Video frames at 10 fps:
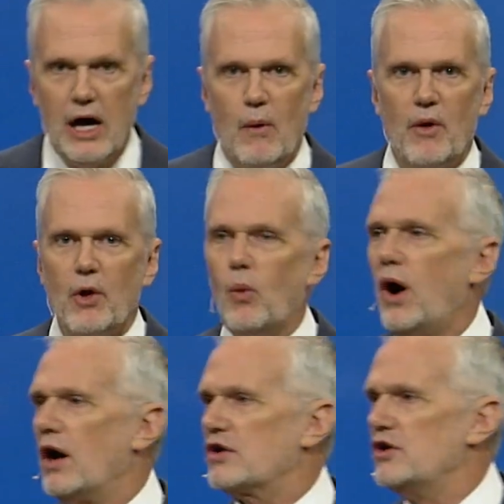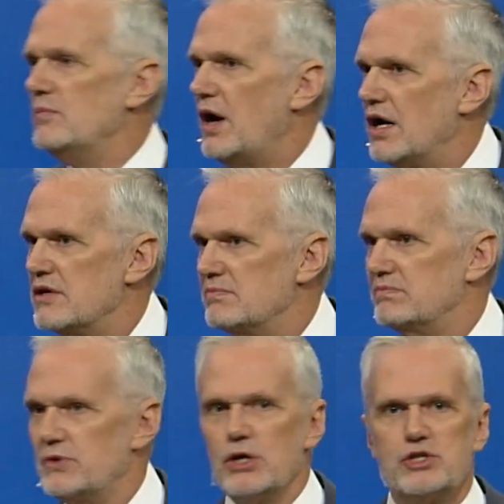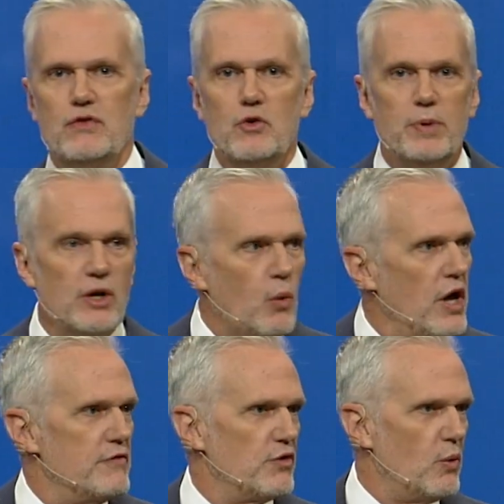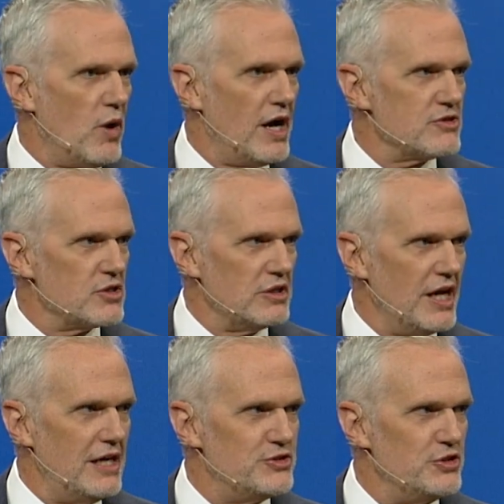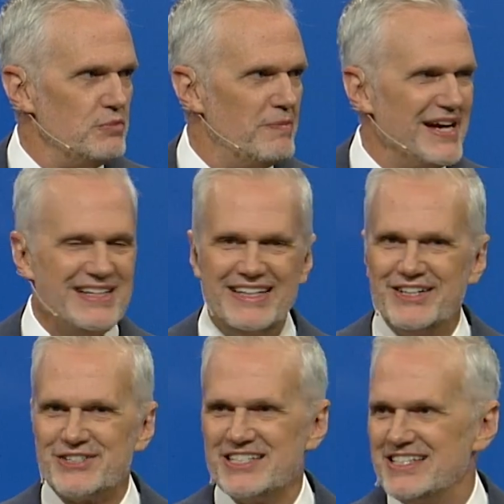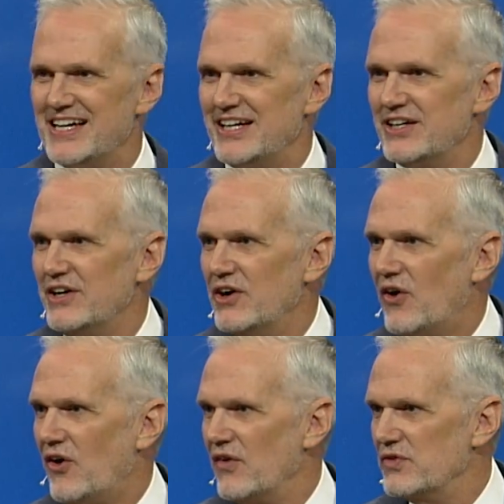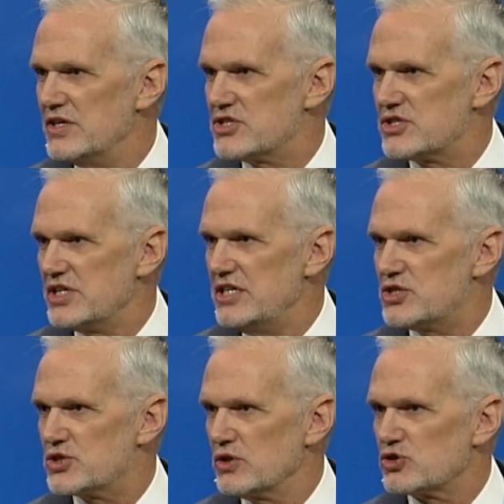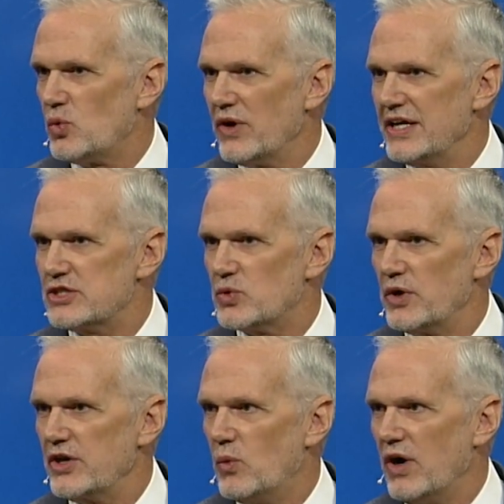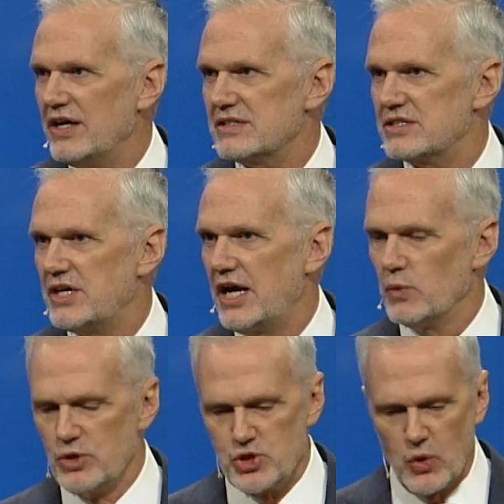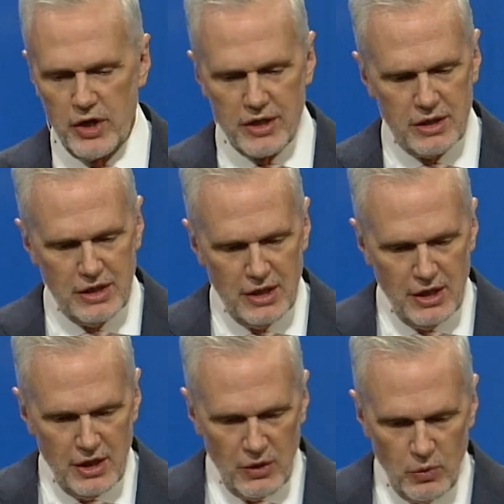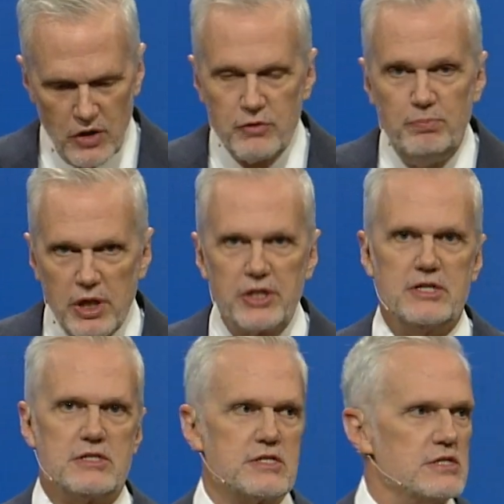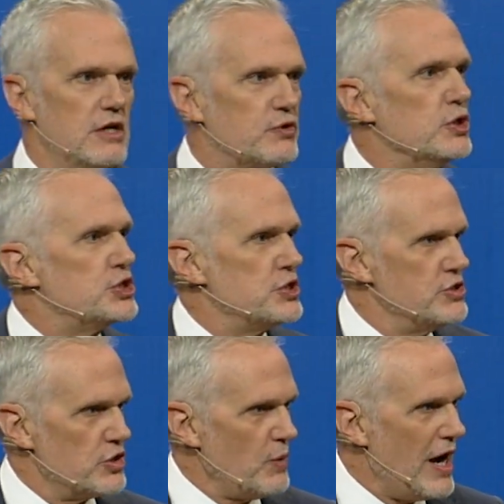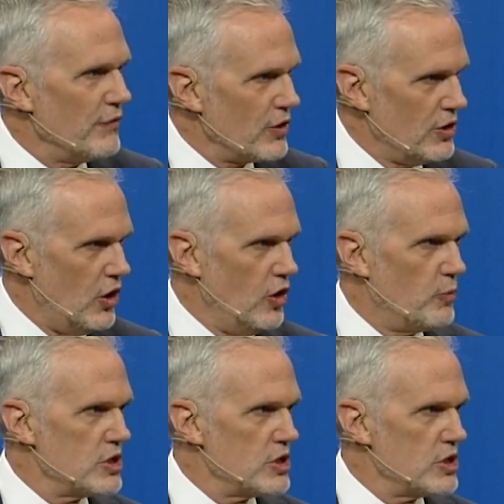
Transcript: I want to welcome those of you who've been away for a while. So glad you made it here today on this Easter 2021. Today we're joining with billions of Christians around the globe.